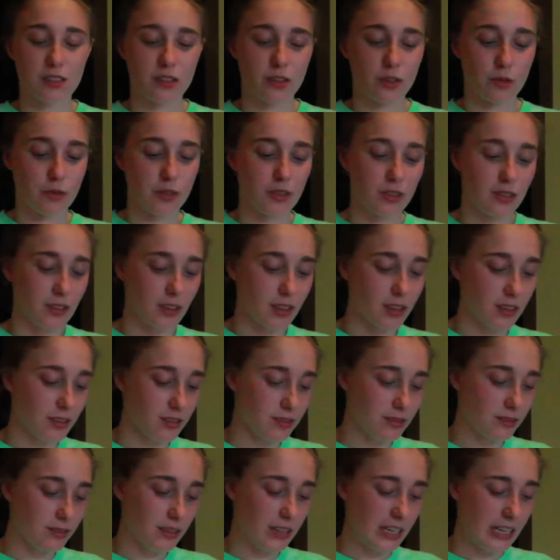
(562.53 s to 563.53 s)
So when you're like
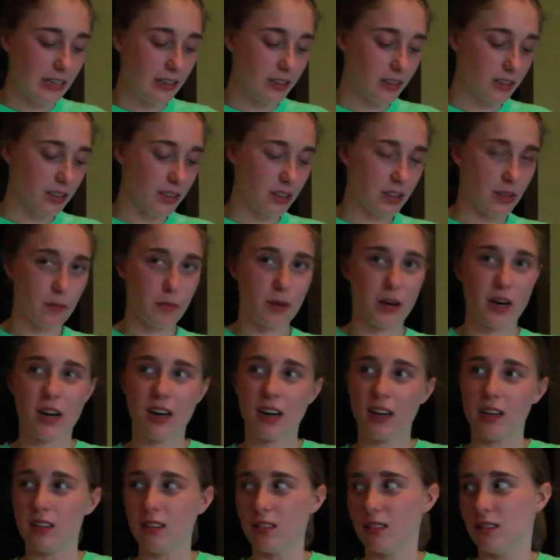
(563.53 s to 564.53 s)
kindling the
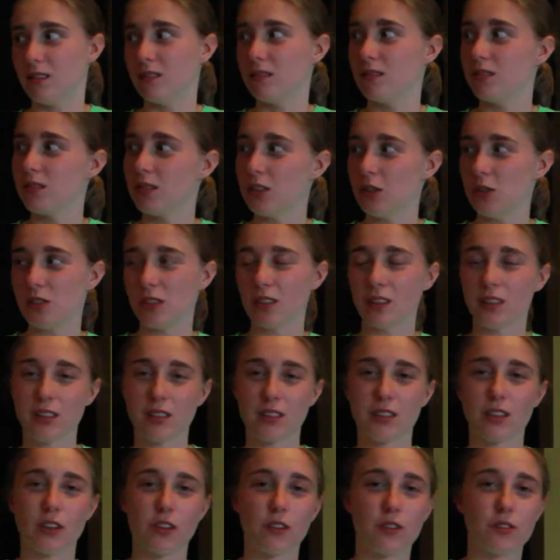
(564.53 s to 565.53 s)
pot and using the
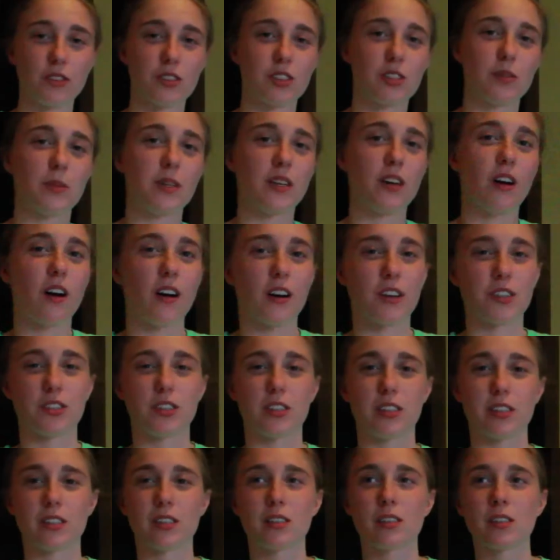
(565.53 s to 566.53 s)
stove, just to be
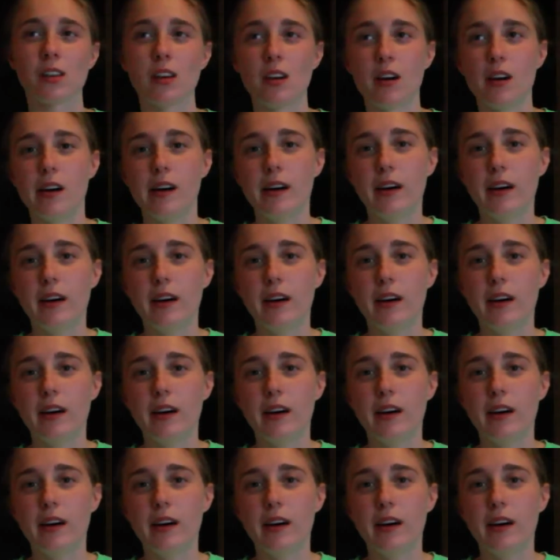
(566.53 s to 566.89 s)
cautious.